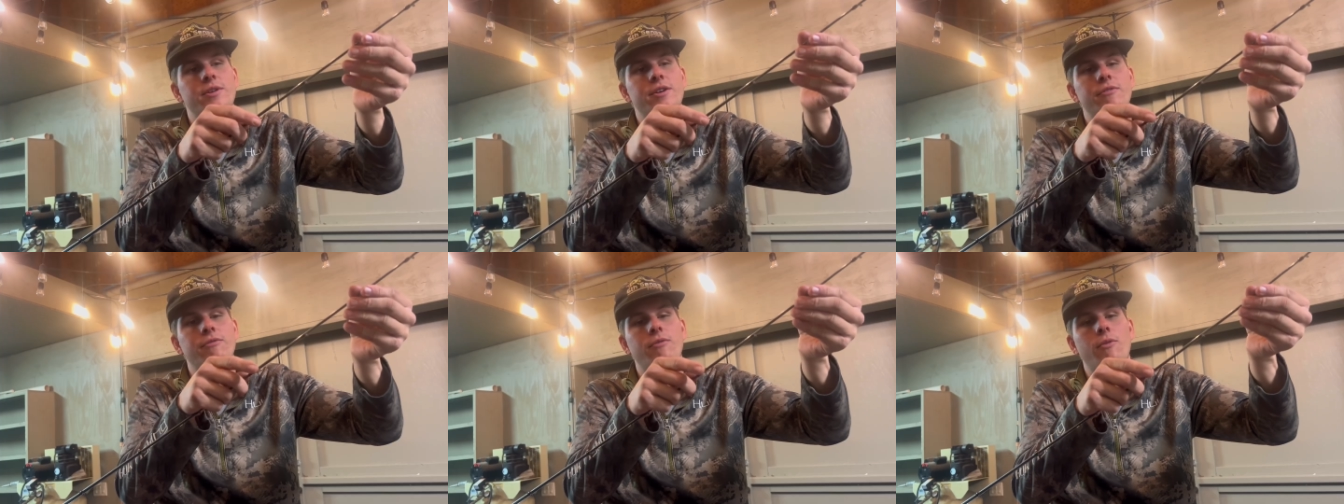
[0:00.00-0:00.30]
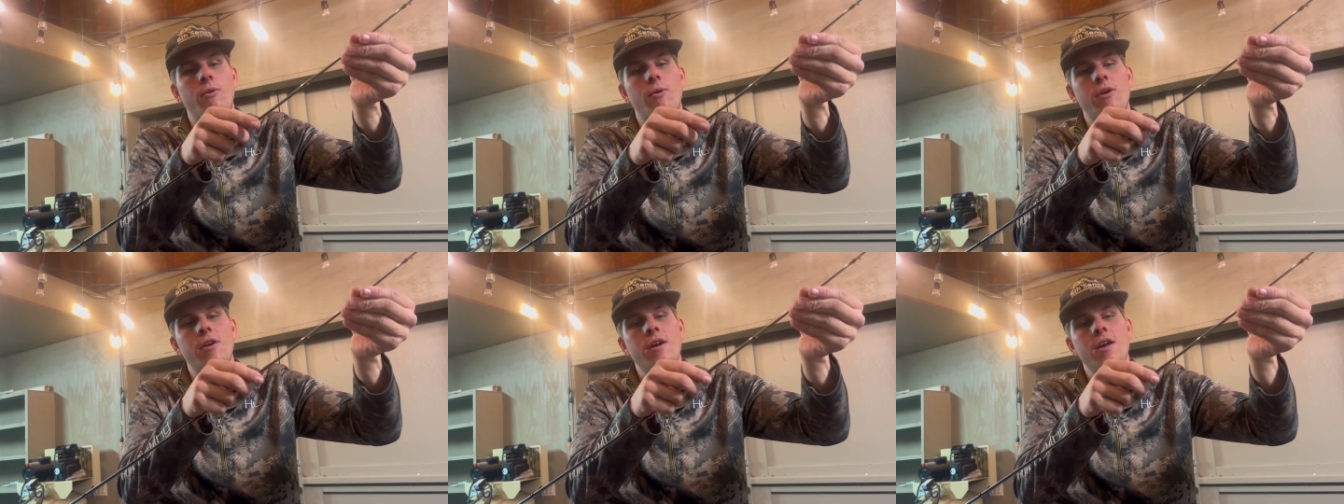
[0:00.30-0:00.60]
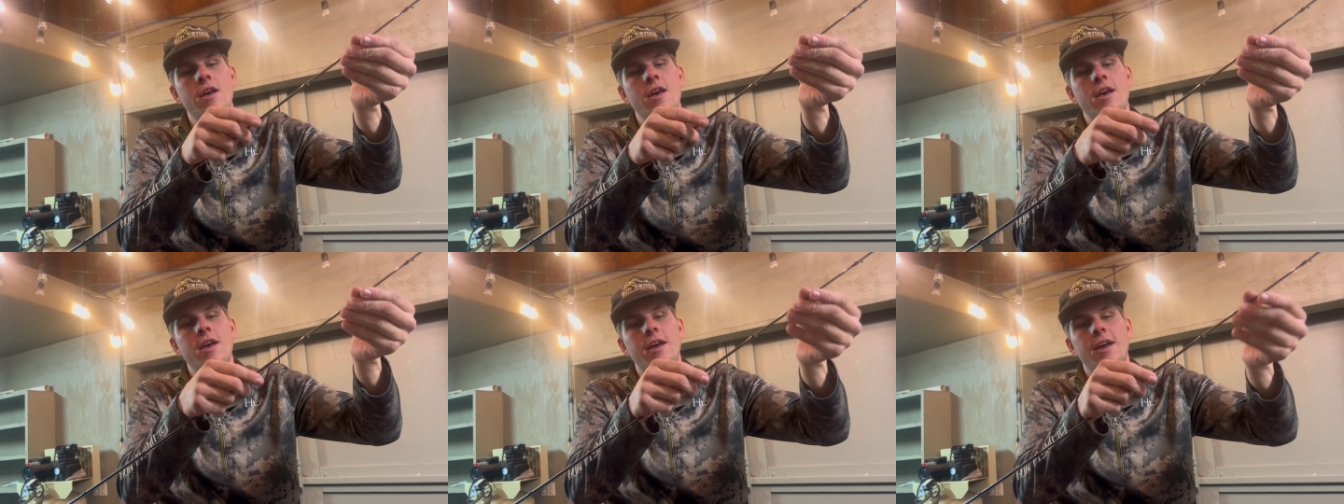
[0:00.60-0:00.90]
or 4,
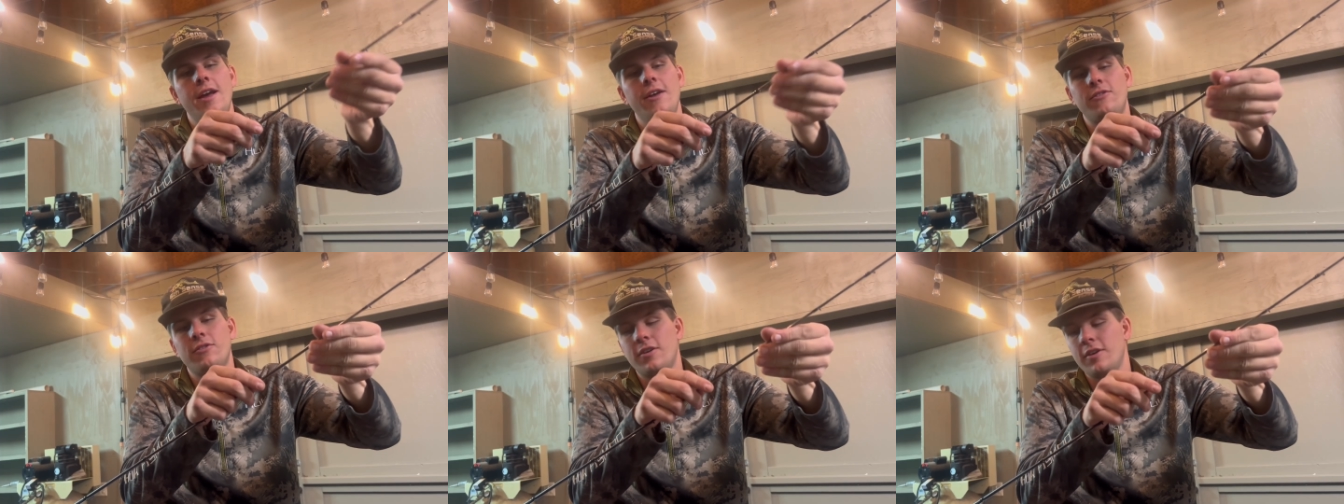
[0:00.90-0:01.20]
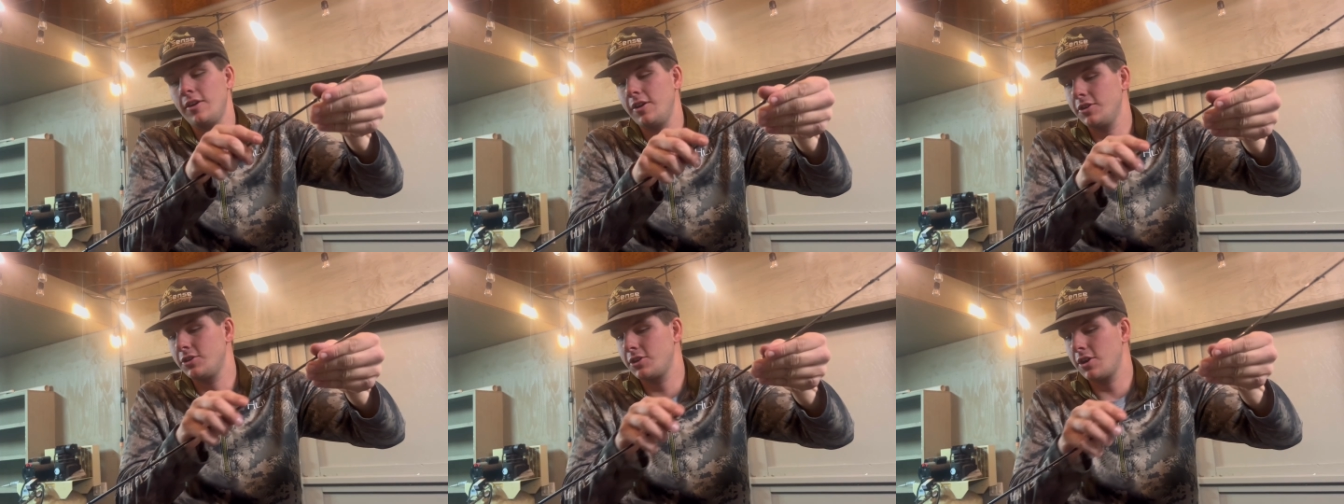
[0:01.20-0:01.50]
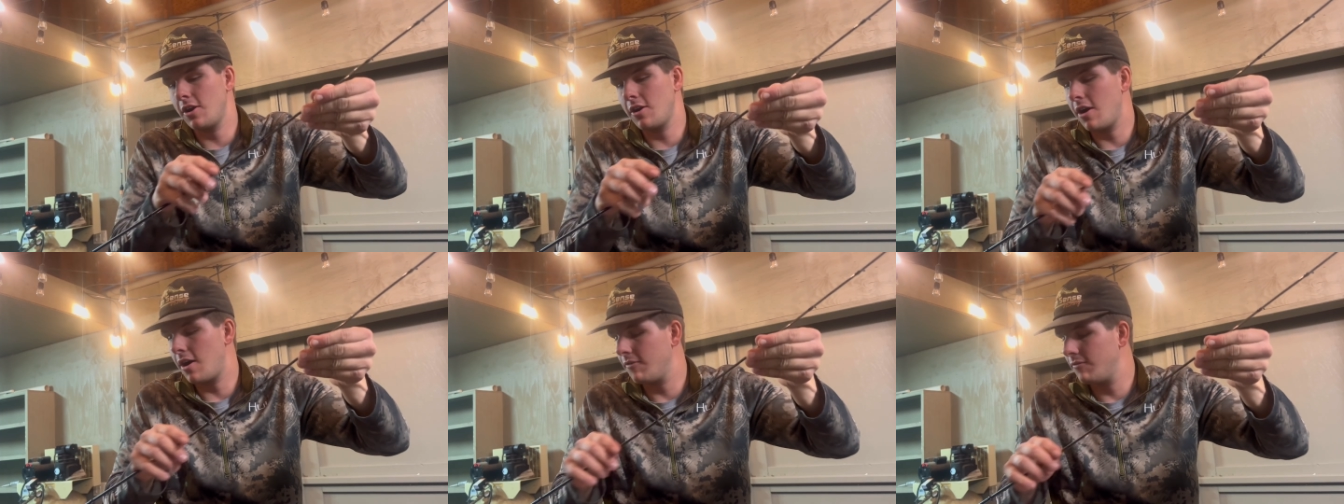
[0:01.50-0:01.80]
it's gonna
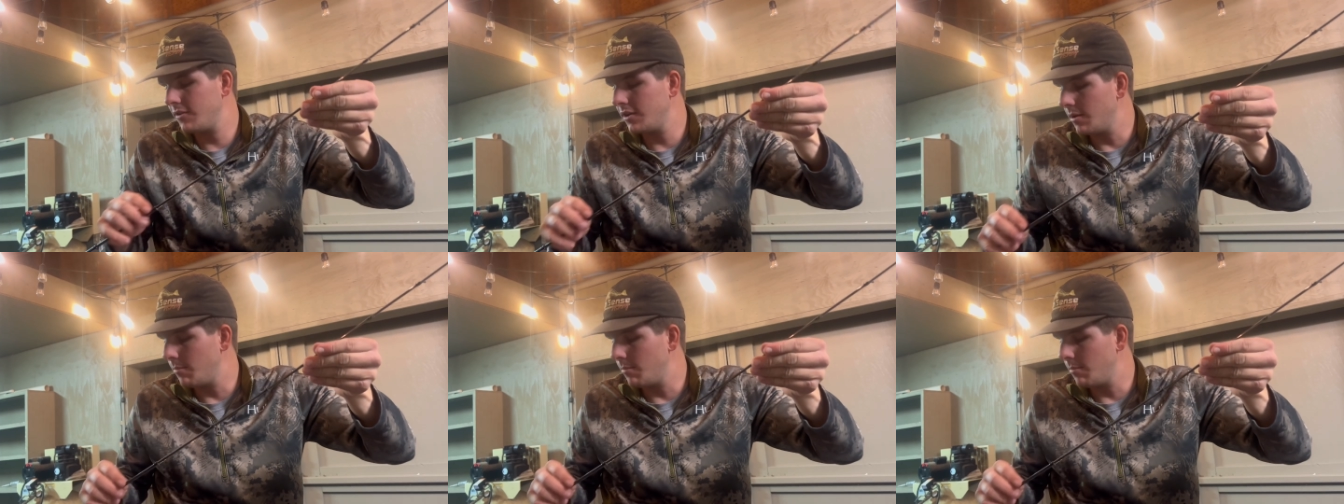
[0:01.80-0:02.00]
shut off into